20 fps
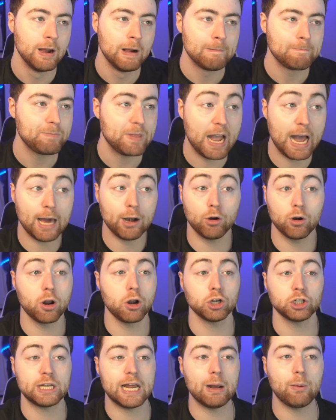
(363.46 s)
I don't
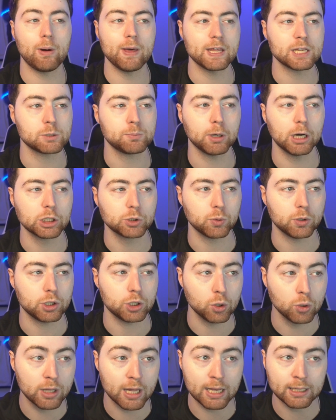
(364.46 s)
understand why the Spurs would
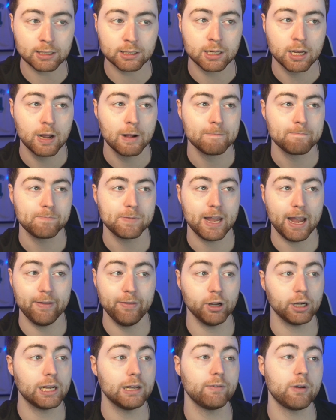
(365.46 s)
do this. And
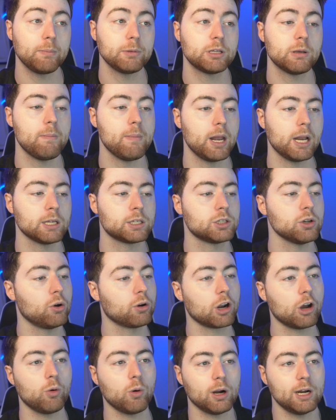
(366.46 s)
they're giving him to
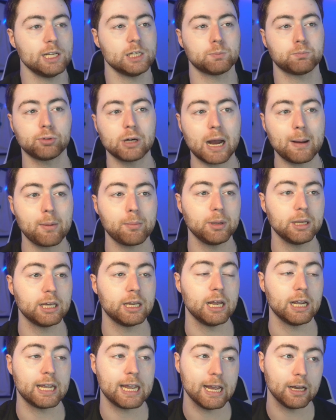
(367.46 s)
Minnesota, where he's probably
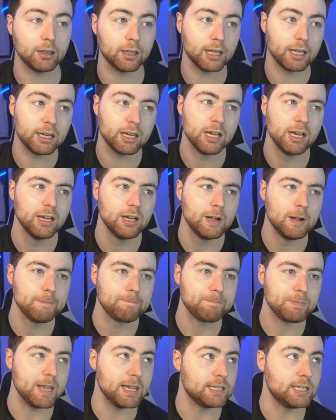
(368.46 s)
gonna kill it.
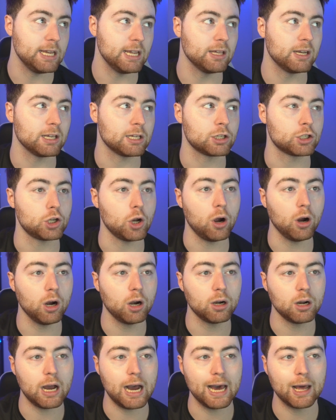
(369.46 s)
Is he gonna
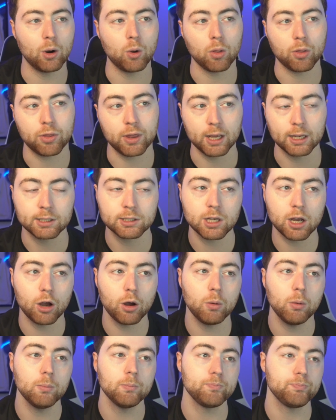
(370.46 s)
start? I don't think
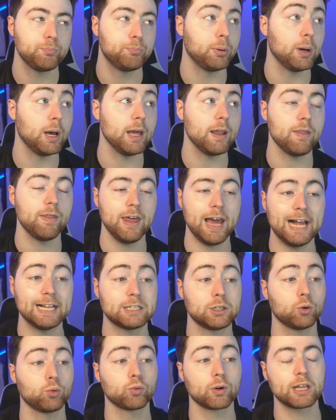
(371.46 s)
so, but that's
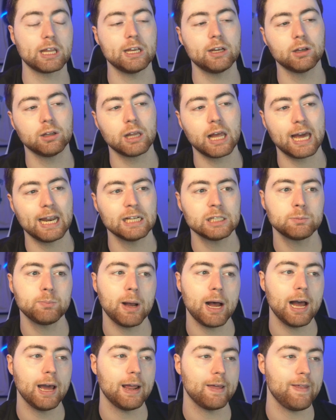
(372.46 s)
a really good landing
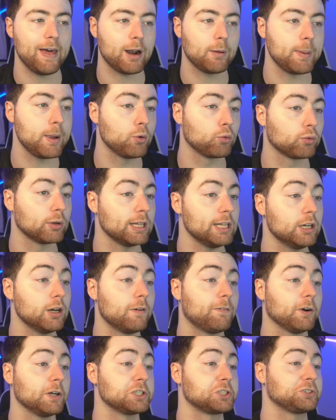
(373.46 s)
spot, and that'll be really good
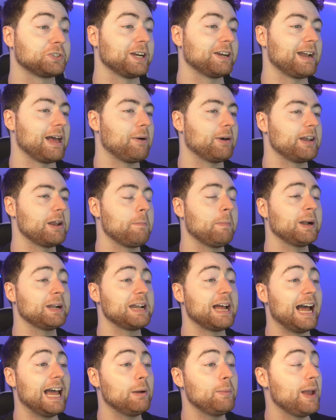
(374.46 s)
for his career. Now at number
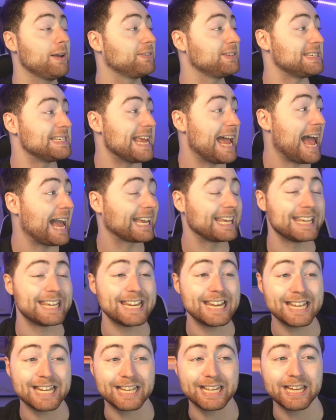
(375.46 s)
9, we have Zach
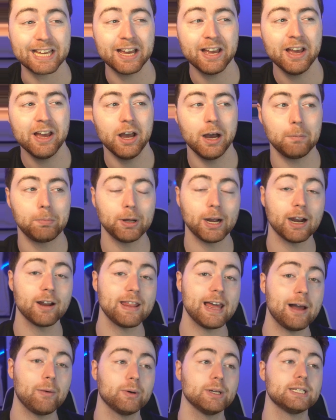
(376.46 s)
Edey, a player
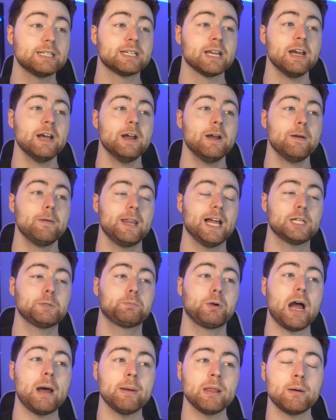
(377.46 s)
that's
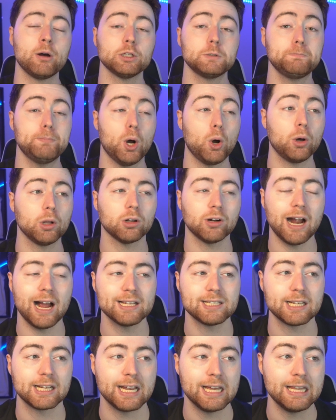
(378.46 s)
probably the most
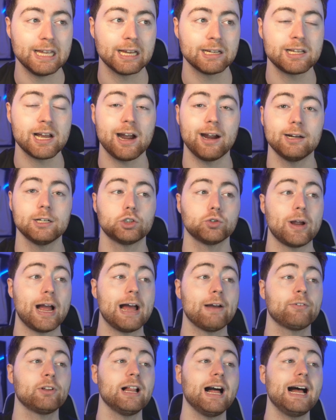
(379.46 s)
polarizing in the entire
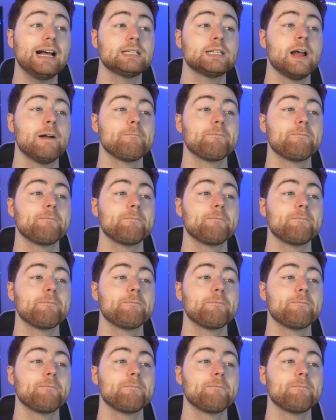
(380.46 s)
draft class.